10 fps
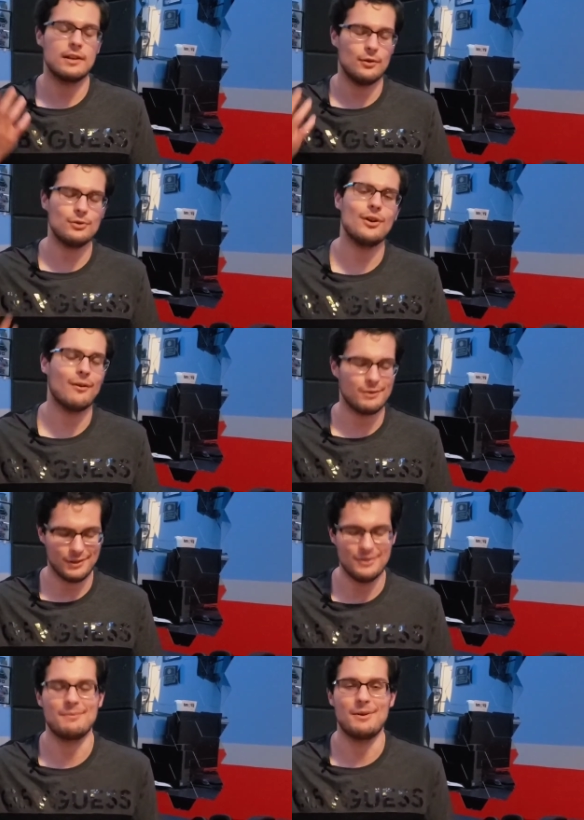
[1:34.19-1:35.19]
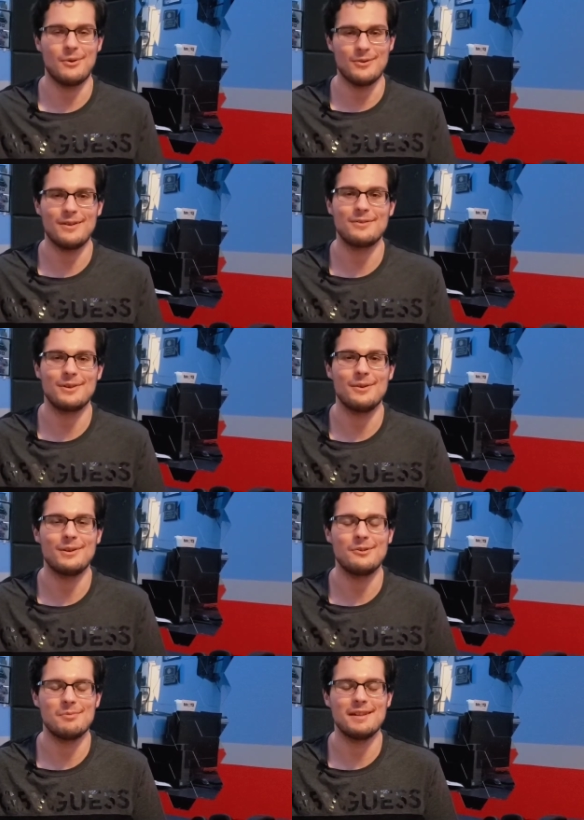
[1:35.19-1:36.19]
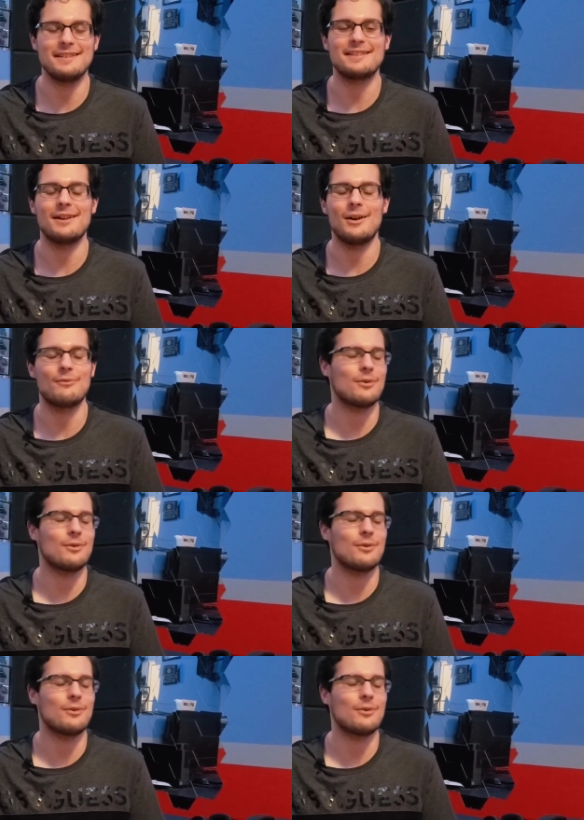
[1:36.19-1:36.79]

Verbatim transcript: I don't obviously use my Corvette for going to Uber Eats uh,